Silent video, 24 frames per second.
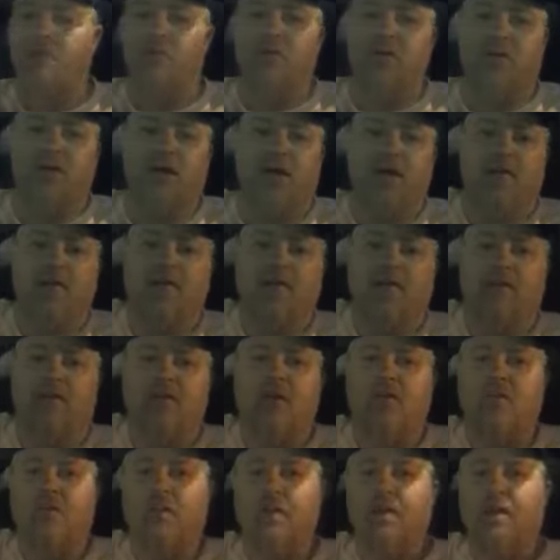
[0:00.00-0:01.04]
more content
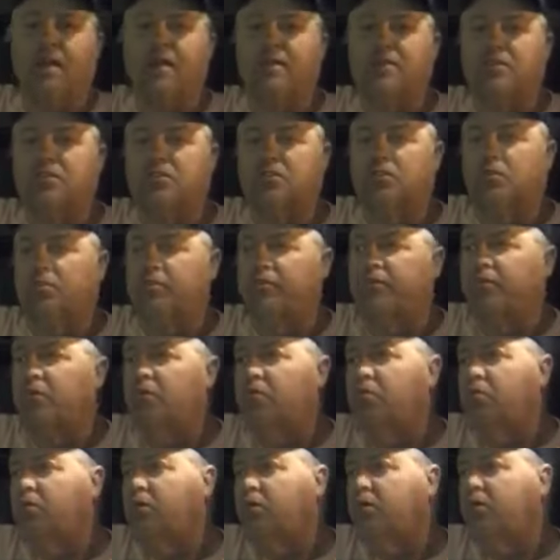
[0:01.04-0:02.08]
now that I got the stupid
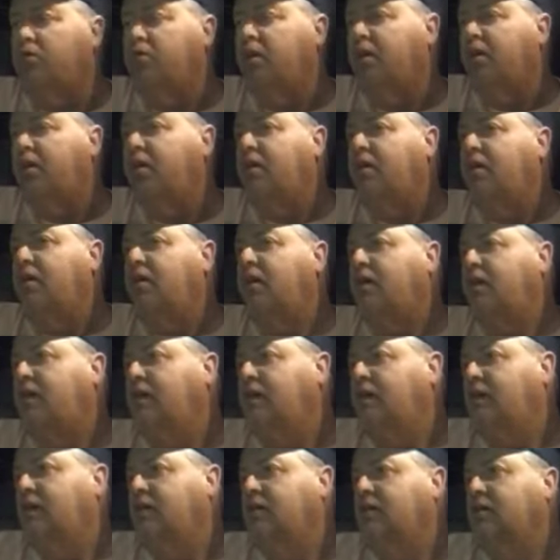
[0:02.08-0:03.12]
phone working right.
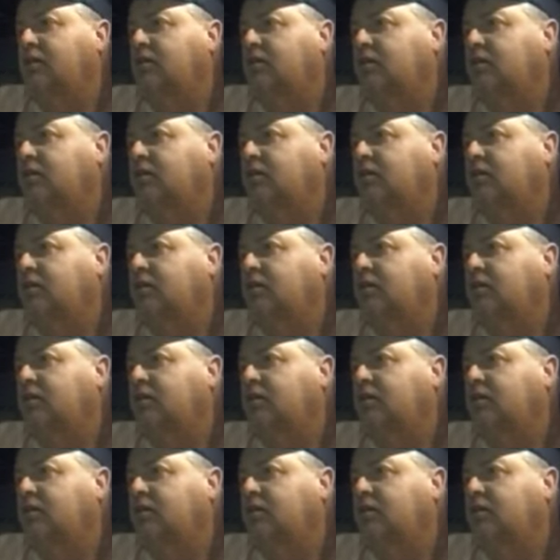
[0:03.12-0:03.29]
And